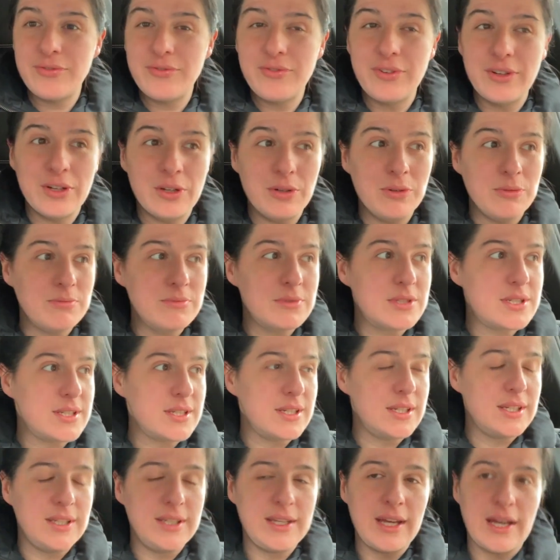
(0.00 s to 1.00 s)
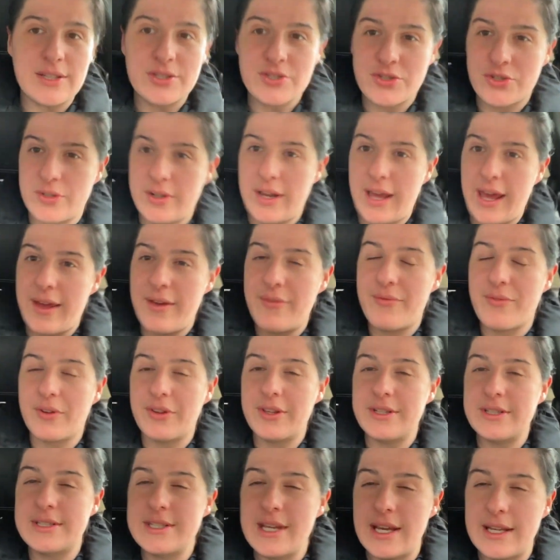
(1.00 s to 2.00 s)
filmed yesterday for
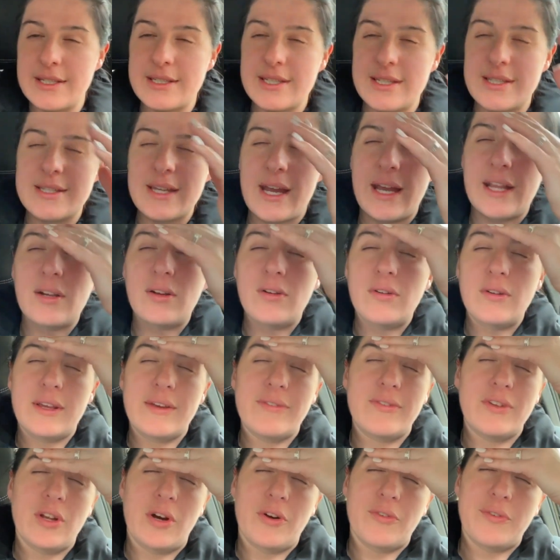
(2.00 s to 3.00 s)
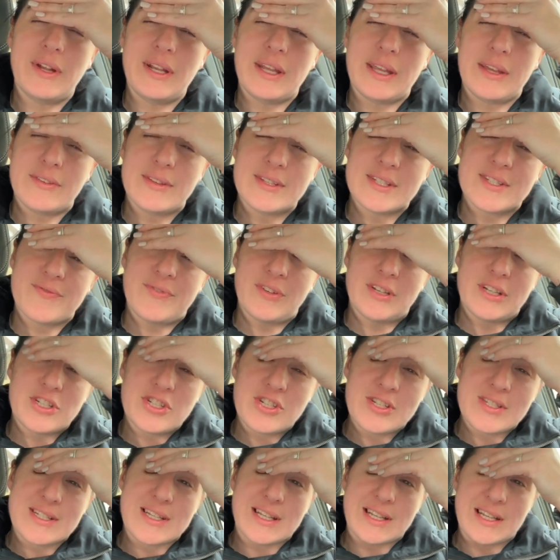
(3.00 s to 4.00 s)
the dentist. I don't even know if any of this footage
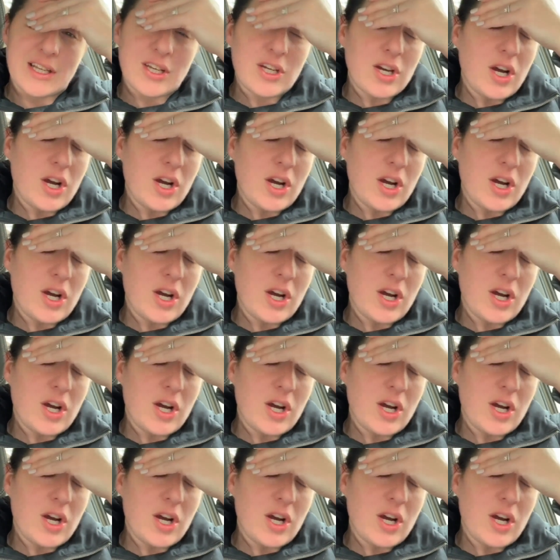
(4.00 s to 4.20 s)
is gonna